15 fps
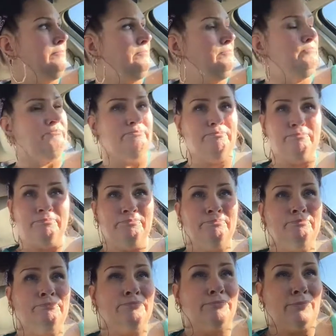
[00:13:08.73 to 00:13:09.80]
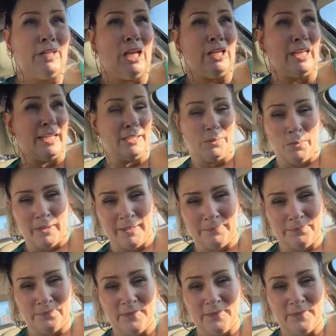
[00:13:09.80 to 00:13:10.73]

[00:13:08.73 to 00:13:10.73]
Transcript: Mm, mm, mm. Guess what?